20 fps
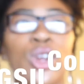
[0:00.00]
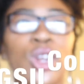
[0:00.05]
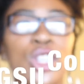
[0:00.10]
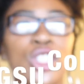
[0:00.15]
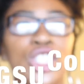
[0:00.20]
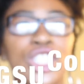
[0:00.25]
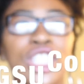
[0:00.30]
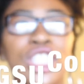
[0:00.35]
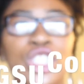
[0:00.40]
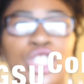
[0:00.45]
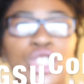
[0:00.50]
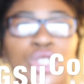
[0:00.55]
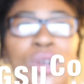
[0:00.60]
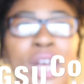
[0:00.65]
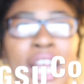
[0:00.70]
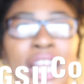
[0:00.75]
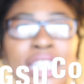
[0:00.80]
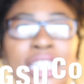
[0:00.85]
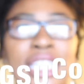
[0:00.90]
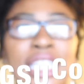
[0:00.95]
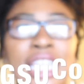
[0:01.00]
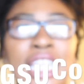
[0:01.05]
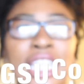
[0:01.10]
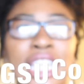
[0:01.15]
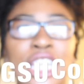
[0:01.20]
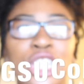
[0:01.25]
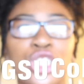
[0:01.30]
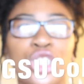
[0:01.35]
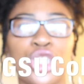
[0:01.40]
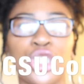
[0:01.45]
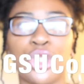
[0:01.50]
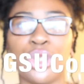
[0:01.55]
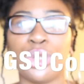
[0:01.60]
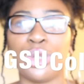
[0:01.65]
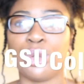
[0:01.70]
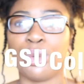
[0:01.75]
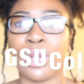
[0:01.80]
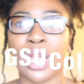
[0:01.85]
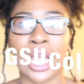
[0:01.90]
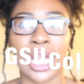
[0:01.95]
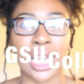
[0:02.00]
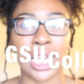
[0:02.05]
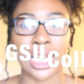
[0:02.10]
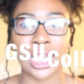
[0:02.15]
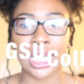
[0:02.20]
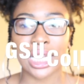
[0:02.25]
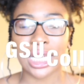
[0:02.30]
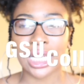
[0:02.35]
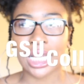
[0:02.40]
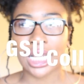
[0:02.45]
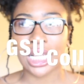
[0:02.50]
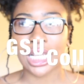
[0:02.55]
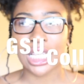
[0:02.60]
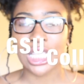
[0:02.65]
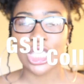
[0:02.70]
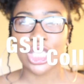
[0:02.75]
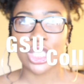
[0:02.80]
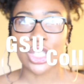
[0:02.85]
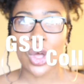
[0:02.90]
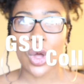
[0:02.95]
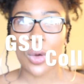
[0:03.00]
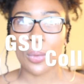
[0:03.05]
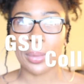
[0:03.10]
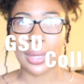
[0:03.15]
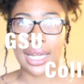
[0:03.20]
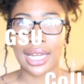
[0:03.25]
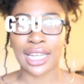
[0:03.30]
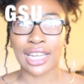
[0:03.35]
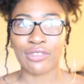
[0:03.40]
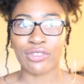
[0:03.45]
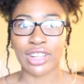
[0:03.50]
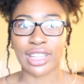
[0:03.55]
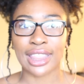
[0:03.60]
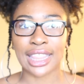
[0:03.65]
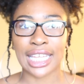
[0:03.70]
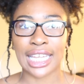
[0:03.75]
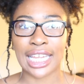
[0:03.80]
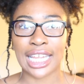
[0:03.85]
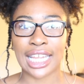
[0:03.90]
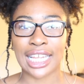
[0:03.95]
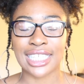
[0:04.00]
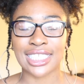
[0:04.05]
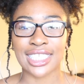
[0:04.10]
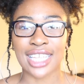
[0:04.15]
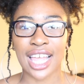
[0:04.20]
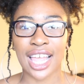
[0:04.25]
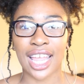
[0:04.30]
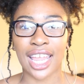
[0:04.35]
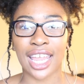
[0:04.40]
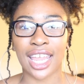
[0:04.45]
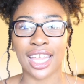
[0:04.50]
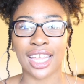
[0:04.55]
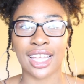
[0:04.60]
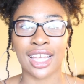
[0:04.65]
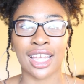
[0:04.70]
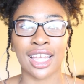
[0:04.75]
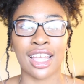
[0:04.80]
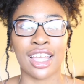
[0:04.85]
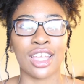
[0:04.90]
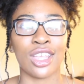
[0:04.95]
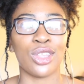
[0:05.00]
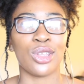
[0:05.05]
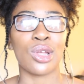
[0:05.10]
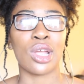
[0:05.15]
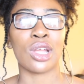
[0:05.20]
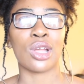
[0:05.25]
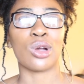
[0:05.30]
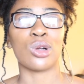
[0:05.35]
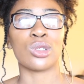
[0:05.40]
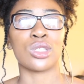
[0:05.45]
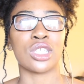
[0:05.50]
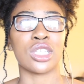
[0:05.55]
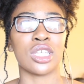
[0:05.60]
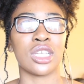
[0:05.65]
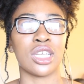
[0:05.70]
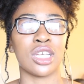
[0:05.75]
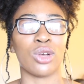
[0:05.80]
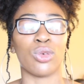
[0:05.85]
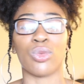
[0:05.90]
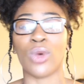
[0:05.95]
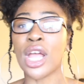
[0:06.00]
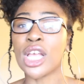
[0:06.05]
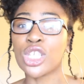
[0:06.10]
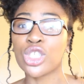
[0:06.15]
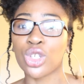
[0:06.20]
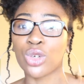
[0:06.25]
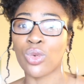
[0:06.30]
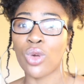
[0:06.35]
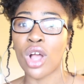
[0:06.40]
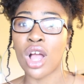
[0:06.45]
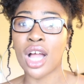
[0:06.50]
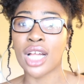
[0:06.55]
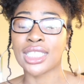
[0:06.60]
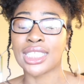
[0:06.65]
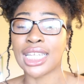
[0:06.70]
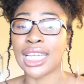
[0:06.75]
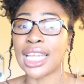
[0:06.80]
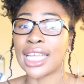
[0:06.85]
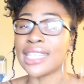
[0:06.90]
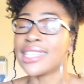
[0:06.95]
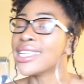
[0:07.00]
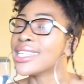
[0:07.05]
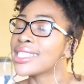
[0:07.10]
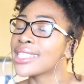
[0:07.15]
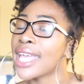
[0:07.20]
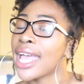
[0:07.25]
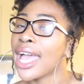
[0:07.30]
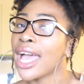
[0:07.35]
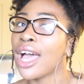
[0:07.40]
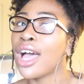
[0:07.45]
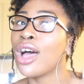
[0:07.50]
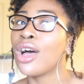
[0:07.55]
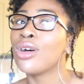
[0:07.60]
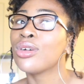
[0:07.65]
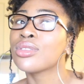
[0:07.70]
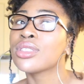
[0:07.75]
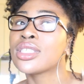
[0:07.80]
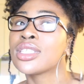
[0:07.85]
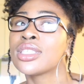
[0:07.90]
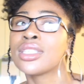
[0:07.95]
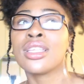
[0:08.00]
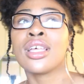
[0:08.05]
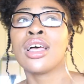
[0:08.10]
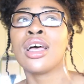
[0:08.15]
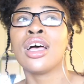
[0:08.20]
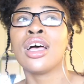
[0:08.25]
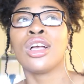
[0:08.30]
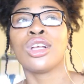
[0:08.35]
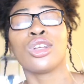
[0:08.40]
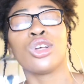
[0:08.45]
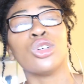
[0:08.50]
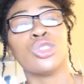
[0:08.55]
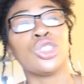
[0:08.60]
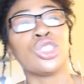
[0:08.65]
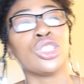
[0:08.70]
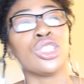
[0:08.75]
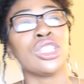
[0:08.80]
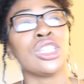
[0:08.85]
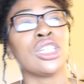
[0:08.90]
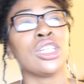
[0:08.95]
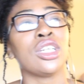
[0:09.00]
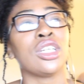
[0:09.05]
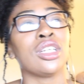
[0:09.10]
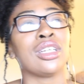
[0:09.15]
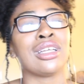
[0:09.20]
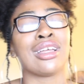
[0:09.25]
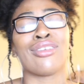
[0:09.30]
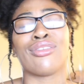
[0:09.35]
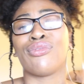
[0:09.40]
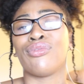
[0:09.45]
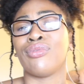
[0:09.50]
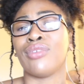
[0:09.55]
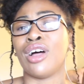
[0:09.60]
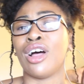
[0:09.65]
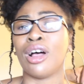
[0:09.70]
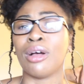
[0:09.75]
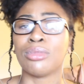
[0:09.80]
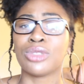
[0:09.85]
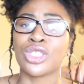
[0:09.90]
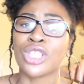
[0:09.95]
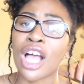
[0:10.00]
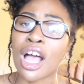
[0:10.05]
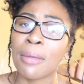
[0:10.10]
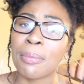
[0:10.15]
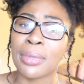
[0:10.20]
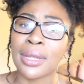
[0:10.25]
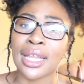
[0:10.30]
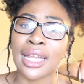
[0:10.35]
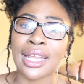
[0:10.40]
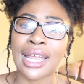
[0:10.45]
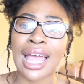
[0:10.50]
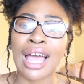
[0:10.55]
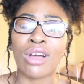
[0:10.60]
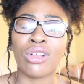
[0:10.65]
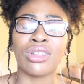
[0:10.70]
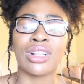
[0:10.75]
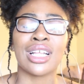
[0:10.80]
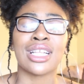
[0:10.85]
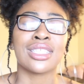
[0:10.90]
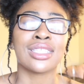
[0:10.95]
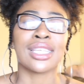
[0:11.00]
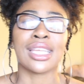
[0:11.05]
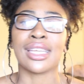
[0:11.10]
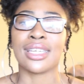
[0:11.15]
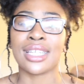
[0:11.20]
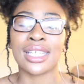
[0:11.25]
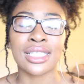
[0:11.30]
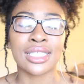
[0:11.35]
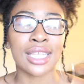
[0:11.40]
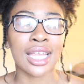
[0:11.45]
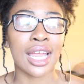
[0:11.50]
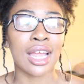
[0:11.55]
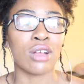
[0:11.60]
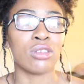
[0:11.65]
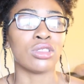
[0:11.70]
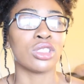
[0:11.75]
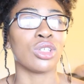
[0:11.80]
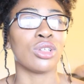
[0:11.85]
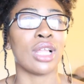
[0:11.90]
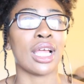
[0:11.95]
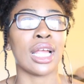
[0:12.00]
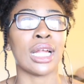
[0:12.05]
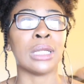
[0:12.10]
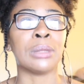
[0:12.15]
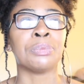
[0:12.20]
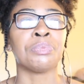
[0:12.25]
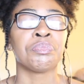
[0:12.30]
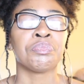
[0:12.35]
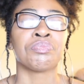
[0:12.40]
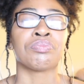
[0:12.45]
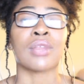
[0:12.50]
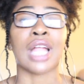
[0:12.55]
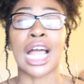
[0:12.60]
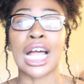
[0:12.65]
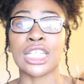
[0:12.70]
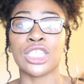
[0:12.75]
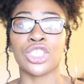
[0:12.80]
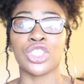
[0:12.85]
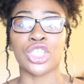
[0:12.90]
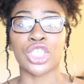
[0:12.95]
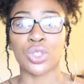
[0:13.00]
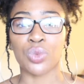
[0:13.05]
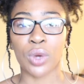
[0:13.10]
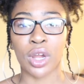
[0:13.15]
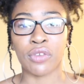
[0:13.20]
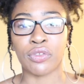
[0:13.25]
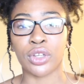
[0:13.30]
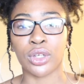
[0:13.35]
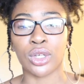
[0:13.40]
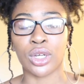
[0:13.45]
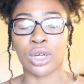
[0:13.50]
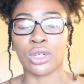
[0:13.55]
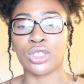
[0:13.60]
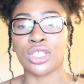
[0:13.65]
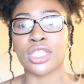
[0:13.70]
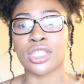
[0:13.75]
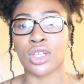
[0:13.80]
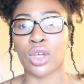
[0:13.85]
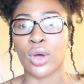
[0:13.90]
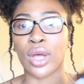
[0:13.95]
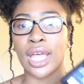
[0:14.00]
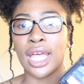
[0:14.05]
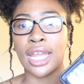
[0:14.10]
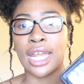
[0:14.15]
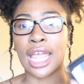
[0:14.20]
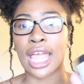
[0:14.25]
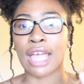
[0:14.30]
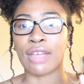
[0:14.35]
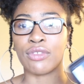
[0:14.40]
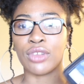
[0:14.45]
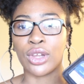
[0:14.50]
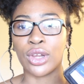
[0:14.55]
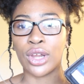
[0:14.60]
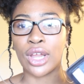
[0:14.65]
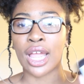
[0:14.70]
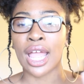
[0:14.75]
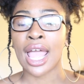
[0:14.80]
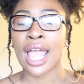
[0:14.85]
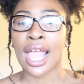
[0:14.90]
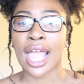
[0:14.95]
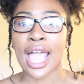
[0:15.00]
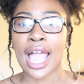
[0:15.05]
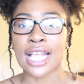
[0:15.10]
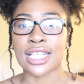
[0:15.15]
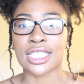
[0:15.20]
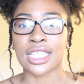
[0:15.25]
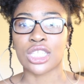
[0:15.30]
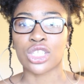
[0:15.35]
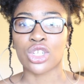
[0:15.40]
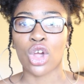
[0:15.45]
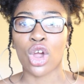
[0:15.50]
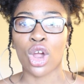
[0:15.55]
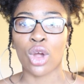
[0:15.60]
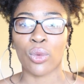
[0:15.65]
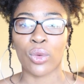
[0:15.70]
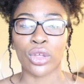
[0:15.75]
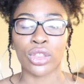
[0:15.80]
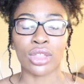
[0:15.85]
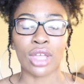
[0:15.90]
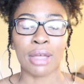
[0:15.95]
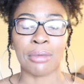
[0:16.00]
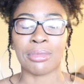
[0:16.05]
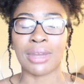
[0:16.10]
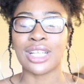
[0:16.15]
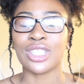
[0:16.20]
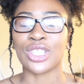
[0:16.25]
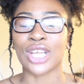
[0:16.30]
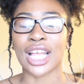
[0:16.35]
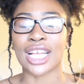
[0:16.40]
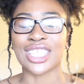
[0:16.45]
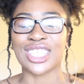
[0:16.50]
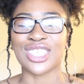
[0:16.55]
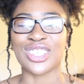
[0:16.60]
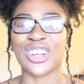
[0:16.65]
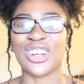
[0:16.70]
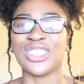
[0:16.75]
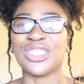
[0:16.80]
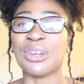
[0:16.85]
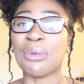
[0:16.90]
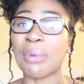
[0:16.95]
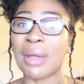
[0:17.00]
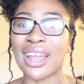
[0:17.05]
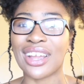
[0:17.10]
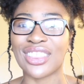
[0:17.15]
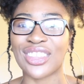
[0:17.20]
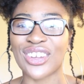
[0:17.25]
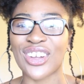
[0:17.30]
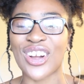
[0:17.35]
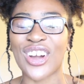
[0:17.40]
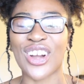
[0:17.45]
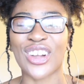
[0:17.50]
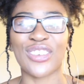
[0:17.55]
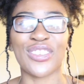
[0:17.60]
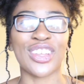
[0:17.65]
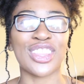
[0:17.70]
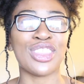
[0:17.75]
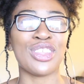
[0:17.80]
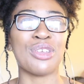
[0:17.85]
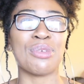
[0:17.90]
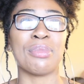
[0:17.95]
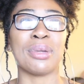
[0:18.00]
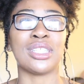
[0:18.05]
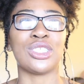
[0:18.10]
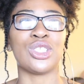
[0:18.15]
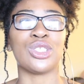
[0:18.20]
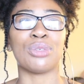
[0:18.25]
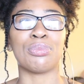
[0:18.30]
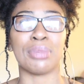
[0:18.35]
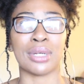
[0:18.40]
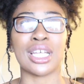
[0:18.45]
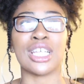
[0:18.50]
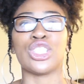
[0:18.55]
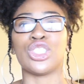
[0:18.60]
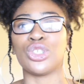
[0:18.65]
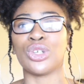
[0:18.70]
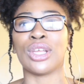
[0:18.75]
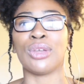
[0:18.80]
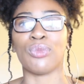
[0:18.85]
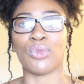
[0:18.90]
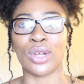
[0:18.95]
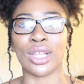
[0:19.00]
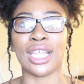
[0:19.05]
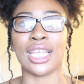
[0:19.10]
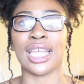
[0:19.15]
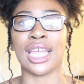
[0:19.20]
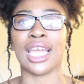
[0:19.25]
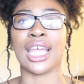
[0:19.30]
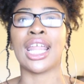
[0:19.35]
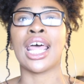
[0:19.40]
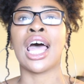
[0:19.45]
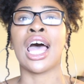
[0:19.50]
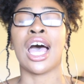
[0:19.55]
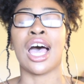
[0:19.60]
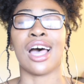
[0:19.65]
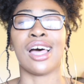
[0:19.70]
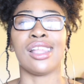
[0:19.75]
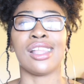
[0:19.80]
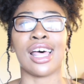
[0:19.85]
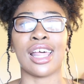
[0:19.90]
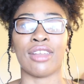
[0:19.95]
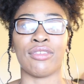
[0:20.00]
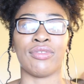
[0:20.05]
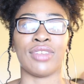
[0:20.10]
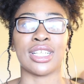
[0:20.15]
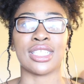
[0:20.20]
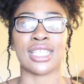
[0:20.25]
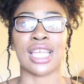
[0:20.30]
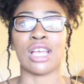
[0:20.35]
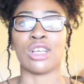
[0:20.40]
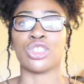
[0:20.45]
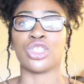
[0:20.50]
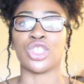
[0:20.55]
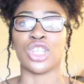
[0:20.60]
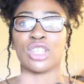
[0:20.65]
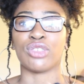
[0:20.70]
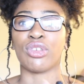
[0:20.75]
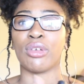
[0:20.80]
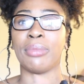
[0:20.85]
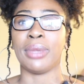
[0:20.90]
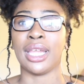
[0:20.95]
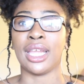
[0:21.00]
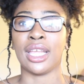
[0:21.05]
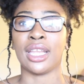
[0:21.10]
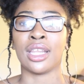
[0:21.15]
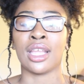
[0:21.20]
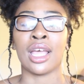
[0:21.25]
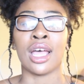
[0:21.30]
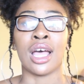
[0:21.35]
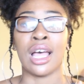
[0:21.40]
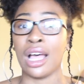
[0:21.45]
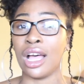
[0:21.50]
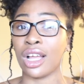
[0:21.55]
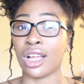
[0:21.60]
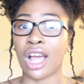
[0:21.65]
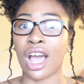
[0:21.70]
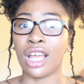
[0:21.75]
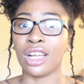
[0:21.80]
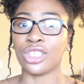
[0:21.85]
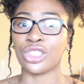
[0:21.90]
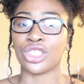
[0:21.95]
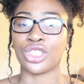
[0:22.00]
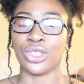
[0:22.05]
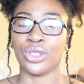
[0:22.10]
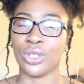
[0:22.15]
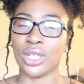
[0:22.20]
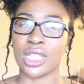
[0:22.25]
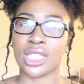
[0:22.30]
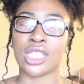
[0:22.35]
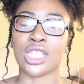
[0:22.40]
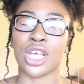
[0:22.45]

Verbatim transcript: Your GSU ID can get you like so many different things like you can go to restaurants and get discounts. Go to um, shopping outlets, get discounts. So like, I suggest wherever you go, just go ahead and have your access card with, um, not your access card, your Panther card with you, but because you can really get a lot of discounts just for being a college student.